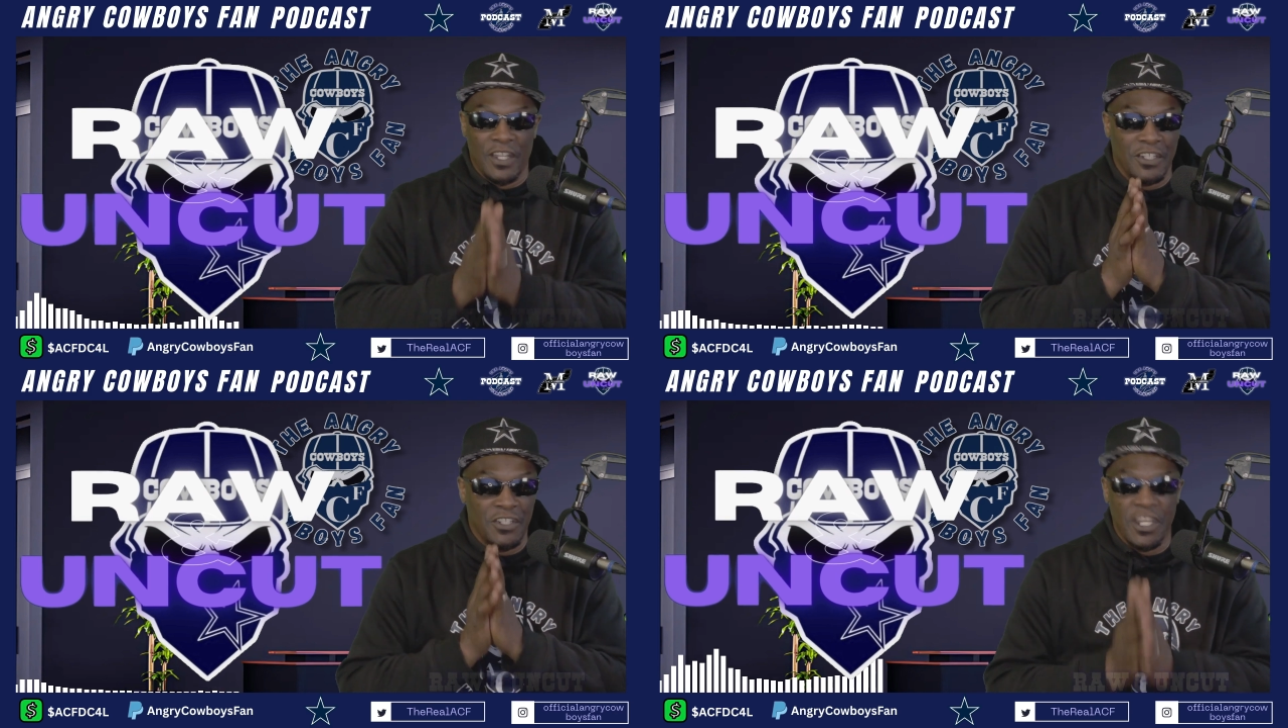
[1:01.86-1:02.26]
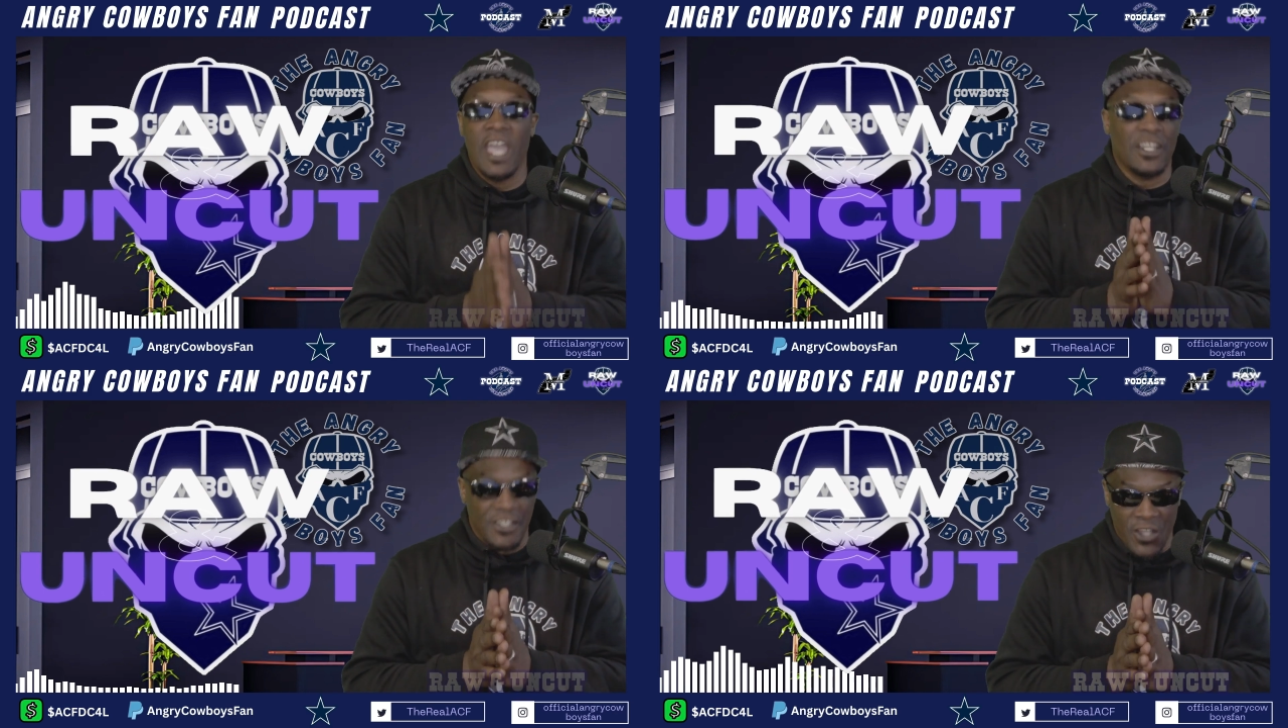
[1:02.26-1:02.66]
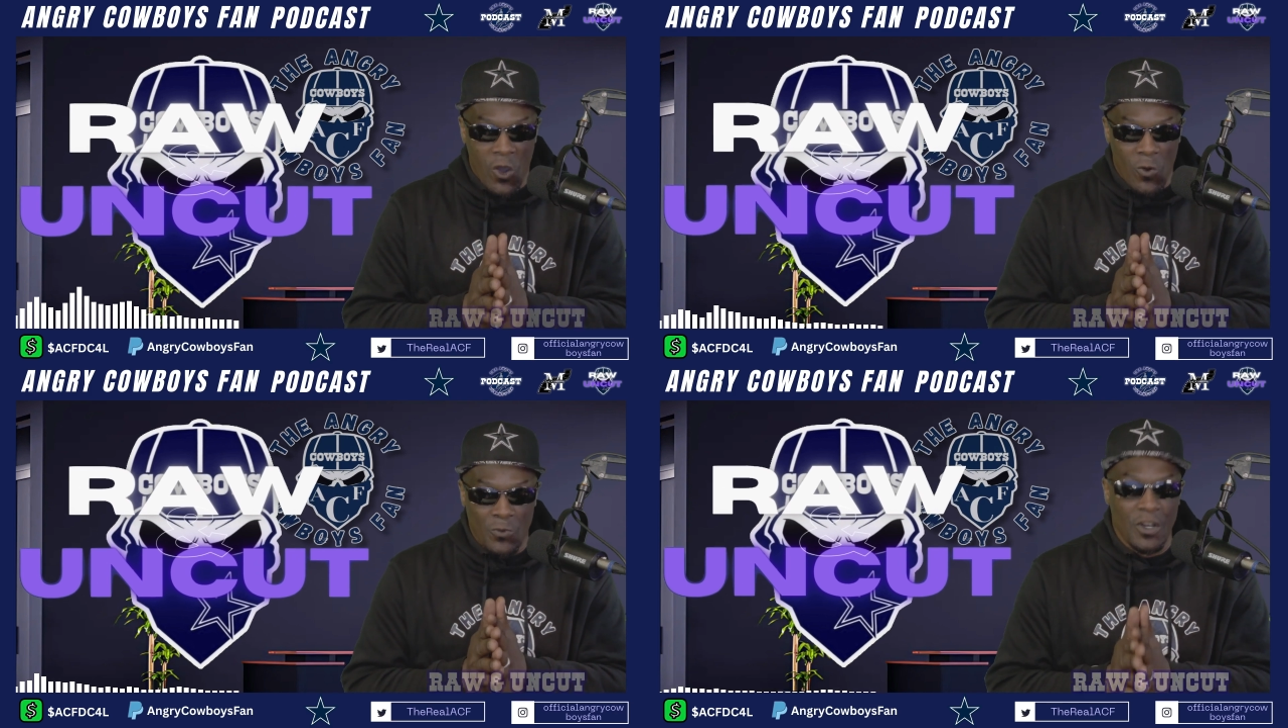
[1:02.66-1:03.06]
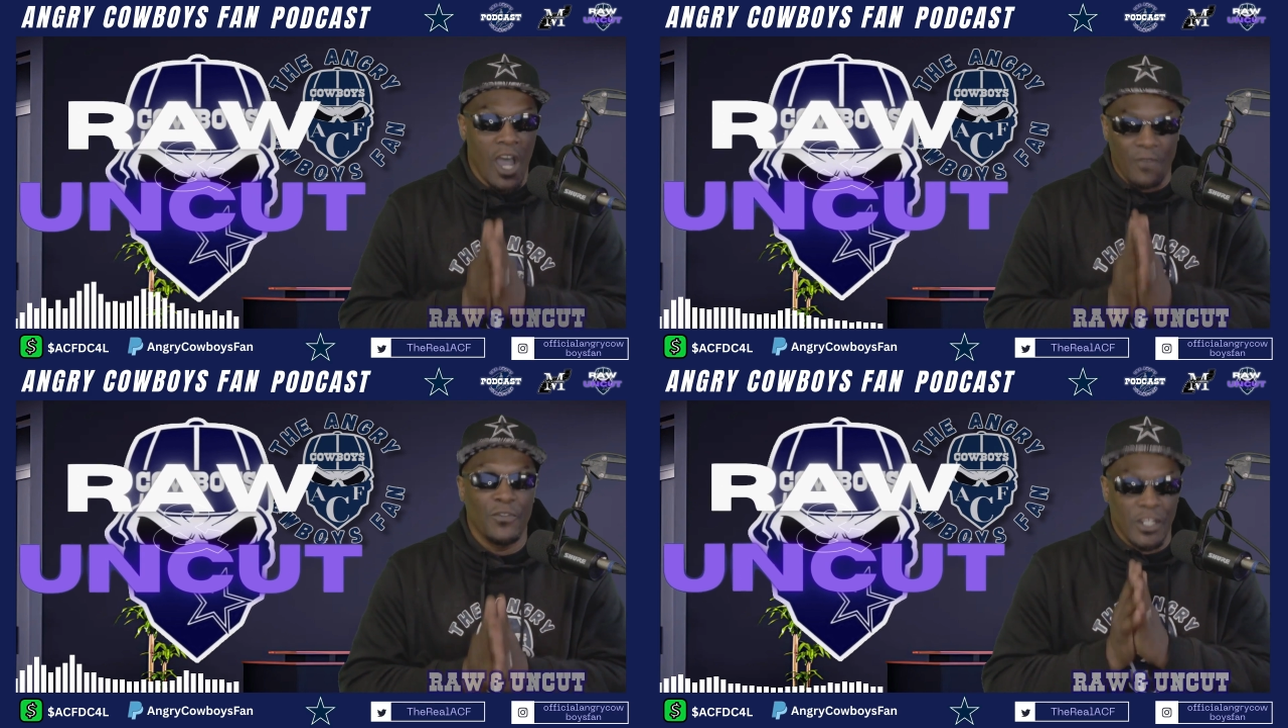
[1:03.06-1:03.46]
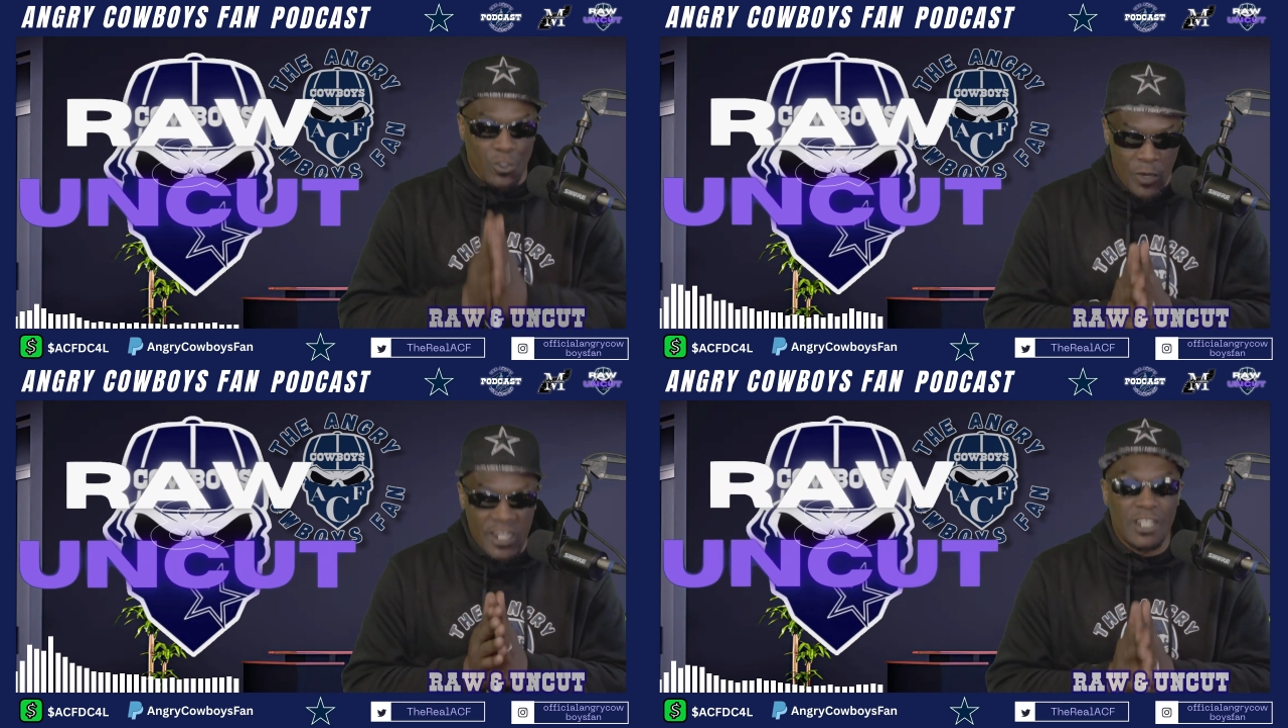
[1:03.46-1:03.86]
the dead zone of the
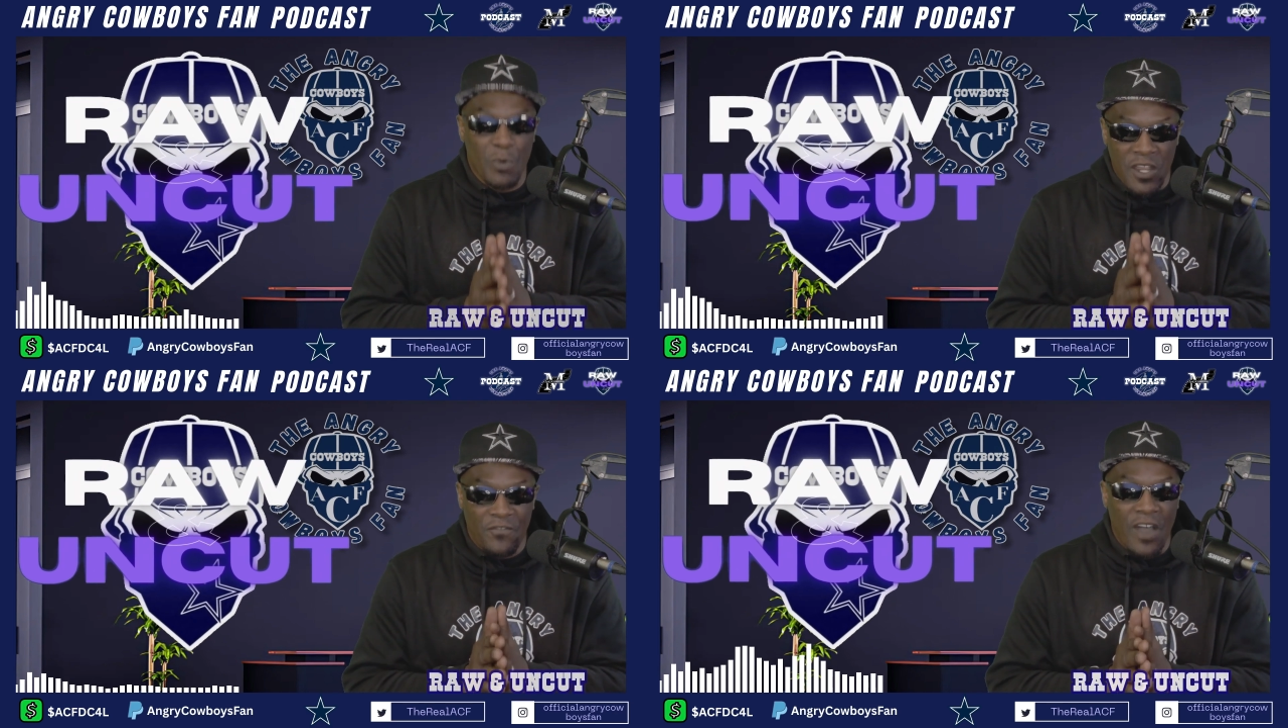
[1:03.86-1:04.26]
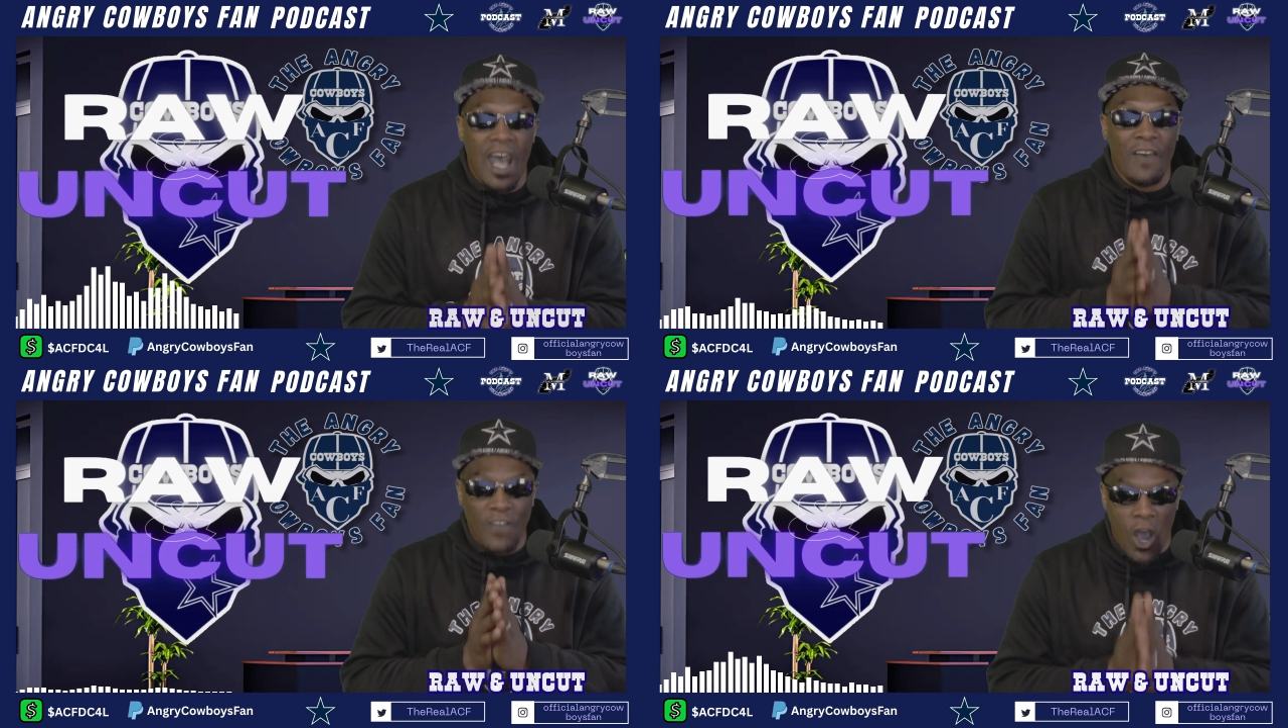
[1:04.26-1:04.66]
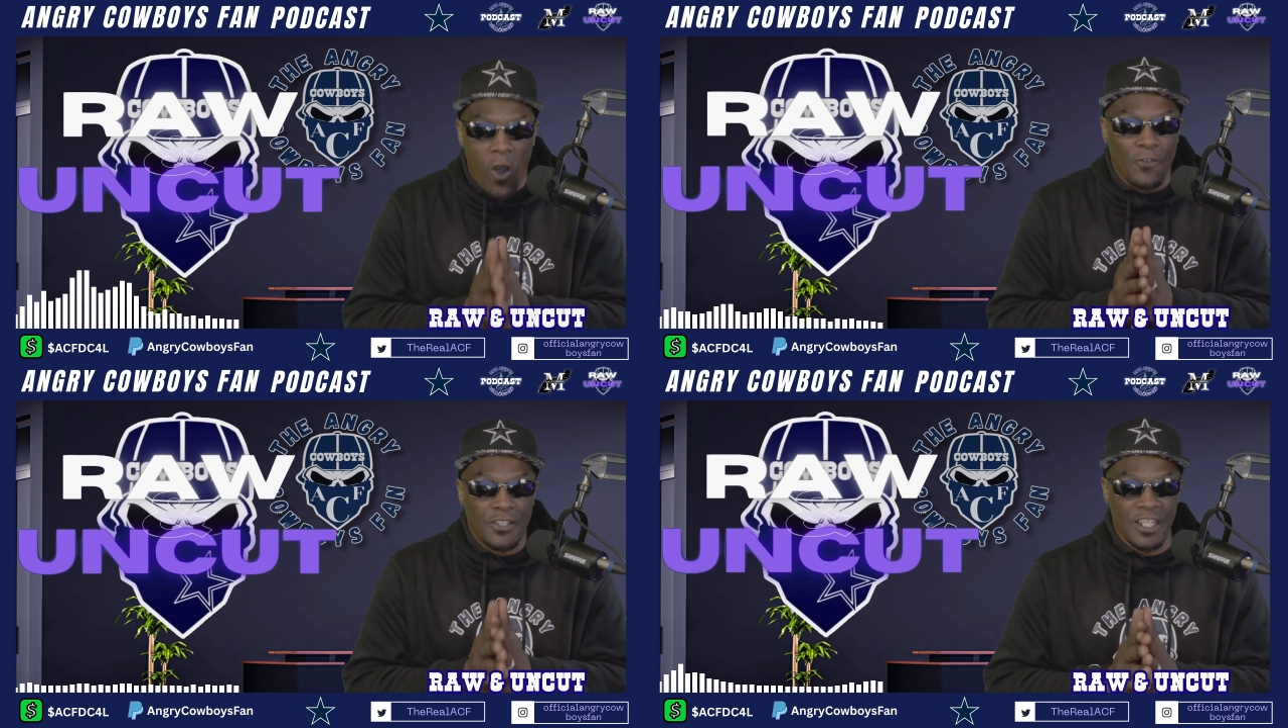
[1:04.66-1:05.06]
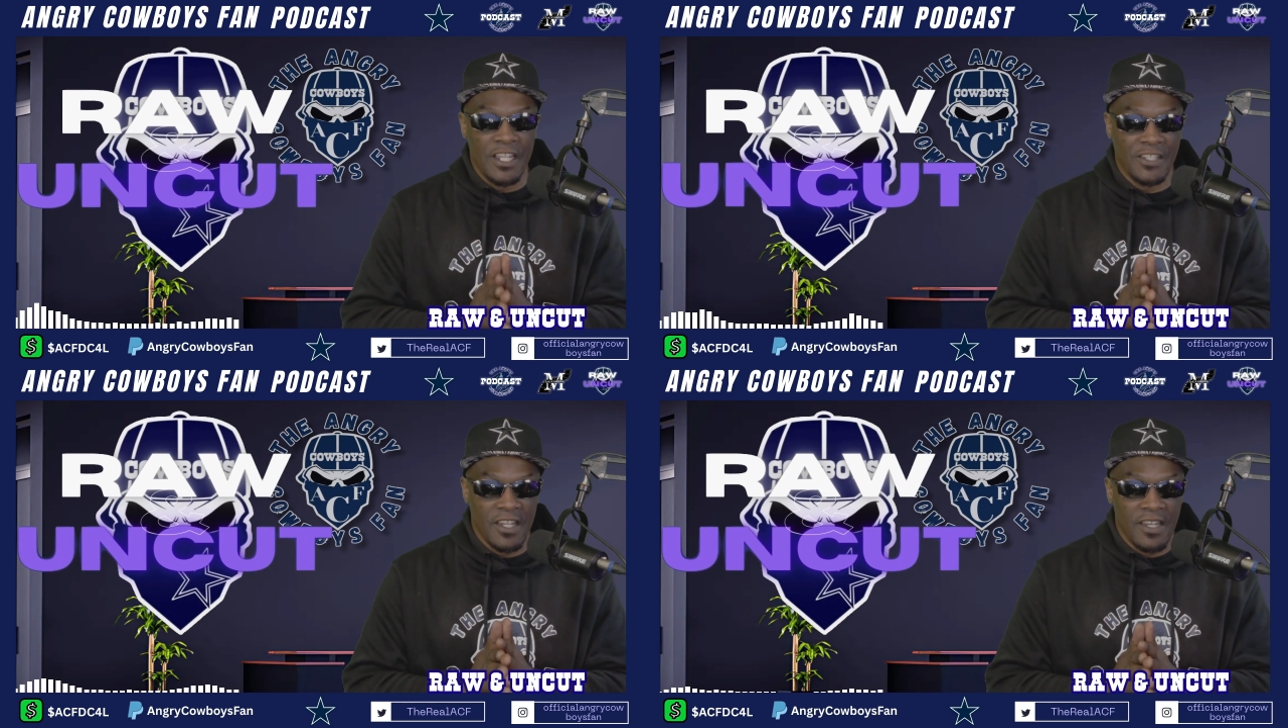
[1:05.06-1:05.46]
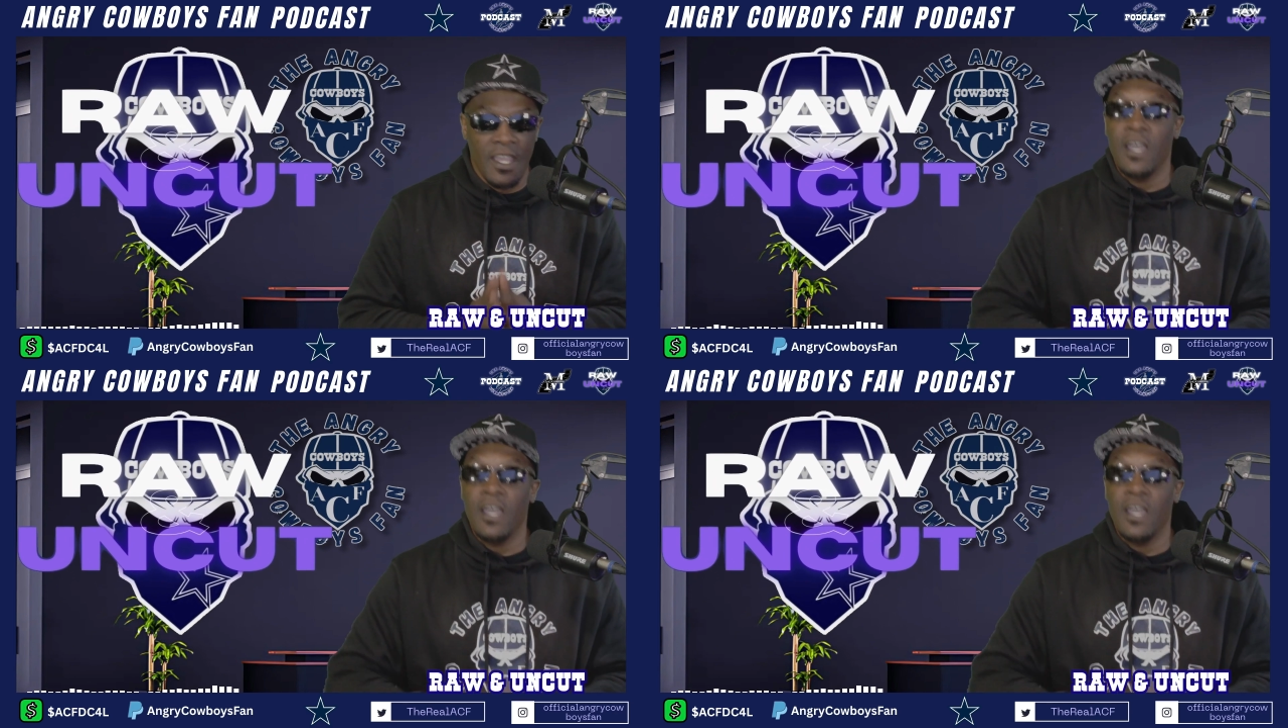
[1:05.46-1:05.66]
2025 offseason.